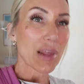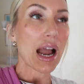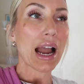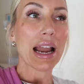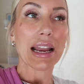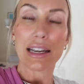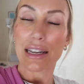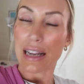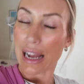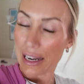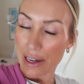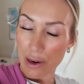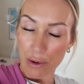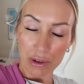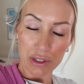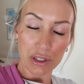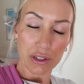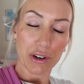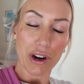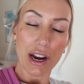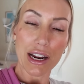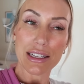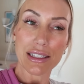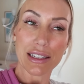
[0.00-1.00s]
I, I know
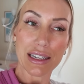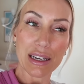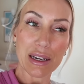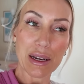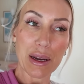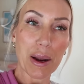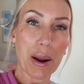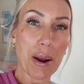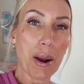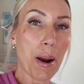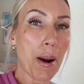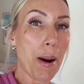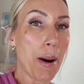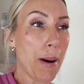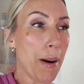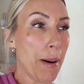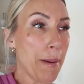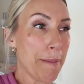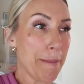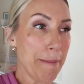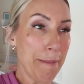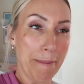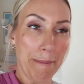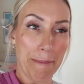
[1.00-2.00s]
it's crazy,
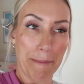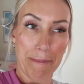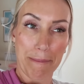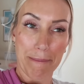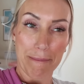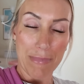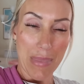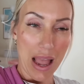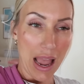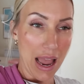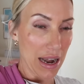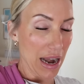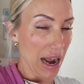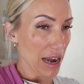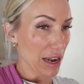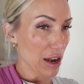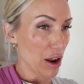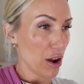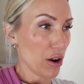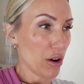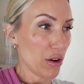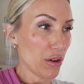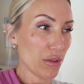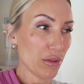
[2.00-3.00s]
and I
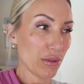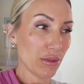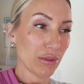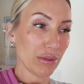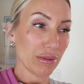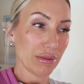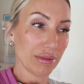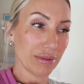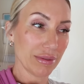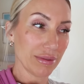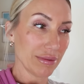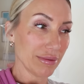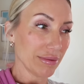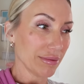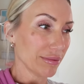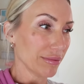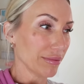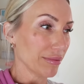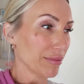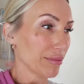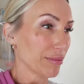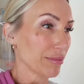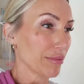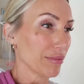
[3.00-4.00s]
know
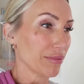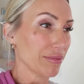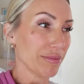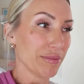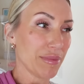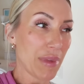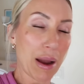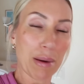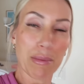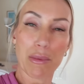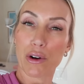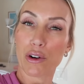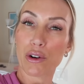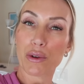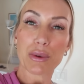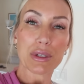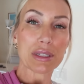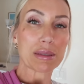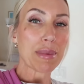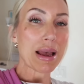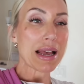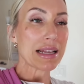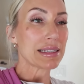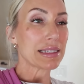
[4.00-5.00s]
m that murder
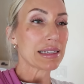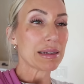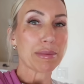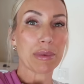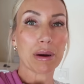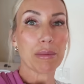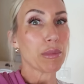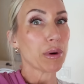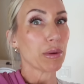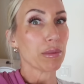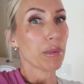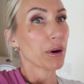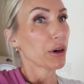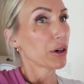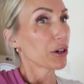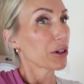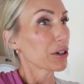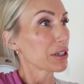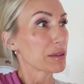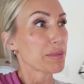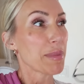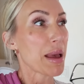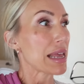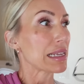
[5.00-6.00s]
was messy, but m
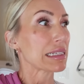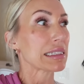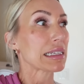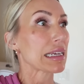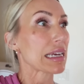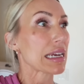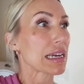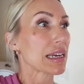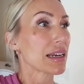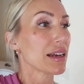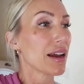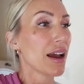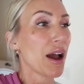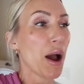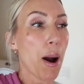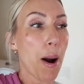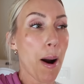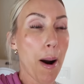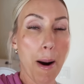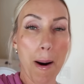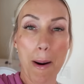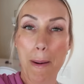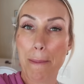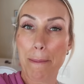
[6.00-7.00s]
murder is messy.
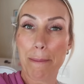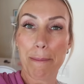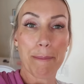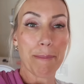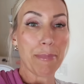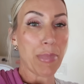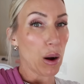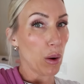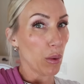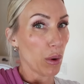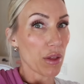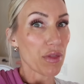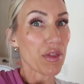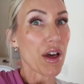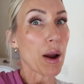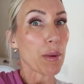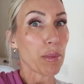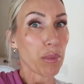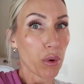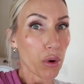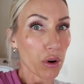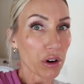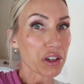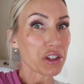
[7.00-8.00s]
But what
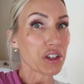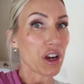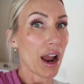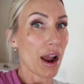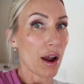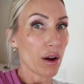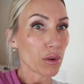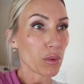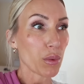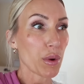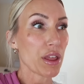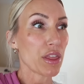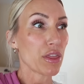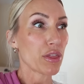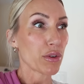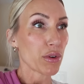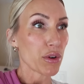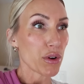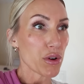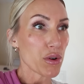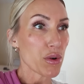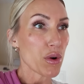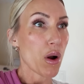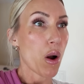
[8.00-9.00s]
that poor child went
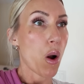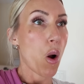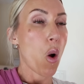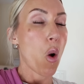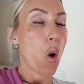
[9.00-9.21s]
through,